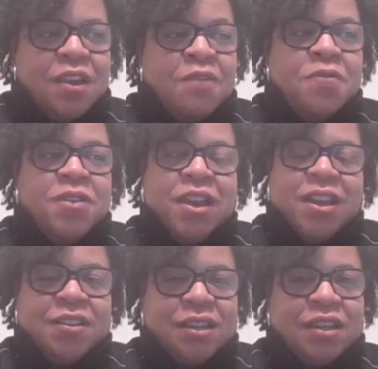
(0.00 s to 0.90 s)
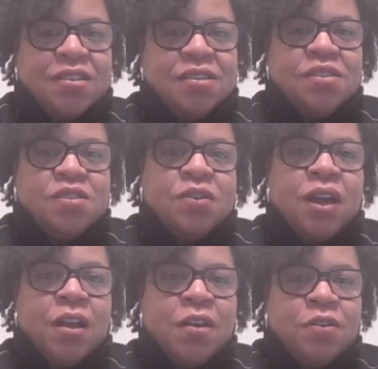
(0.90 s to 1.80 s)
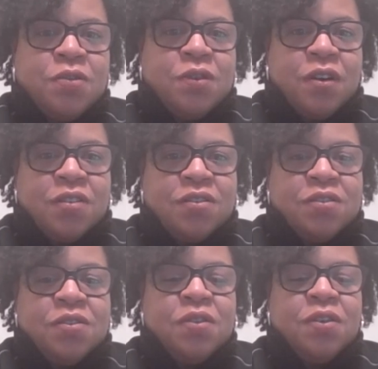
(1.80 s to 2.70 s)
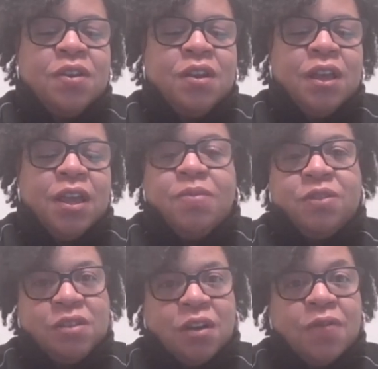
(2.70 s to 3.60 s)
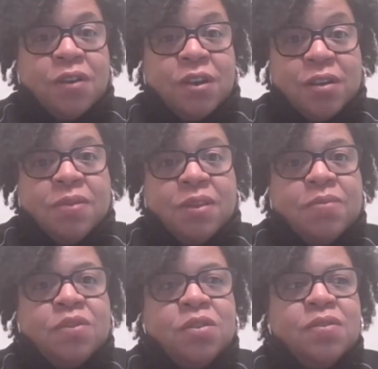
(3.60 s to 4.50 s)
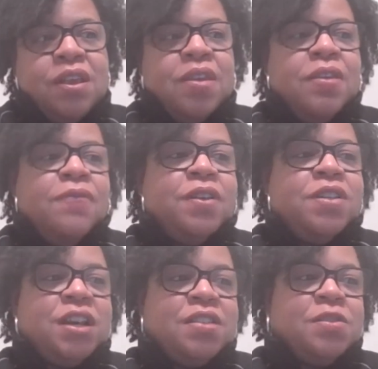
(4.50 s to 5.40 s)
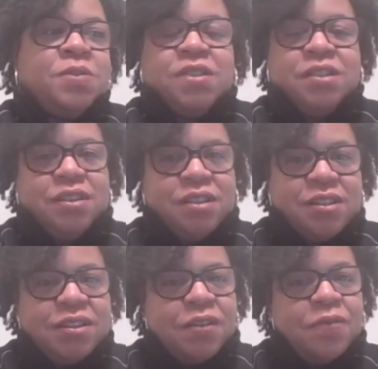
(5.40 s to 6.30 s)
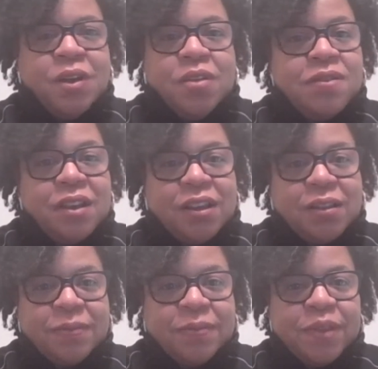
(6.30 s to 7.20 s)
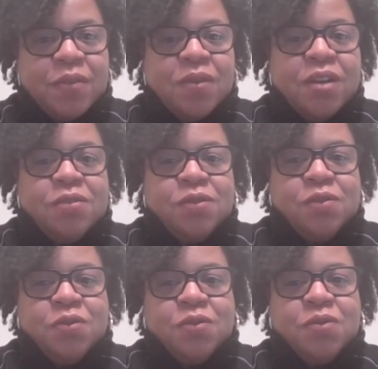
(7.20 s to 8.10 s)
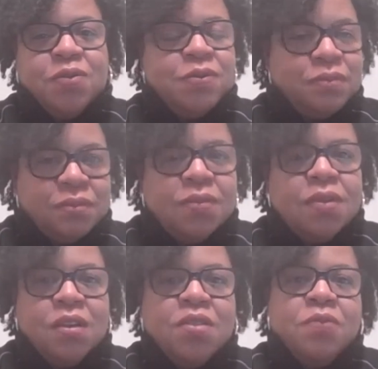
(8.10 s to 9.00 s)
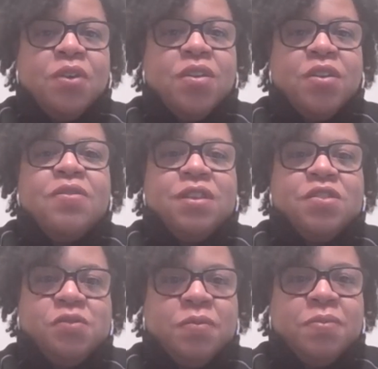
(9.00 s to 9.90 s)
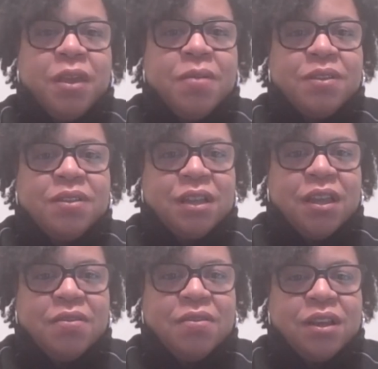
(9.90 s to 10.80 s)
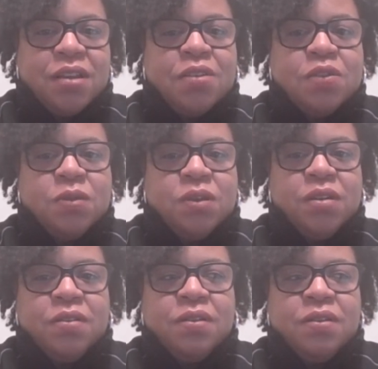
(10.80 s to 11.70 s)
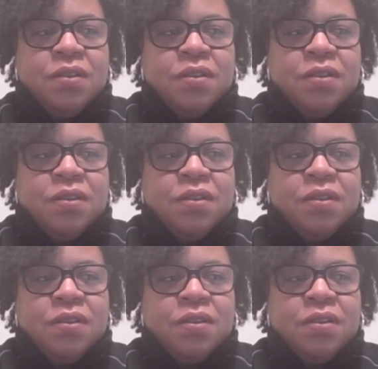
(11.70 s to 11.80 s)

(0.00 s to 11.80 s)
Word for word: everyone has challenges. So how are you also able to overcome them so that if a challenge presented itself while you're in graduate school, we know that you would be able to handle that as well.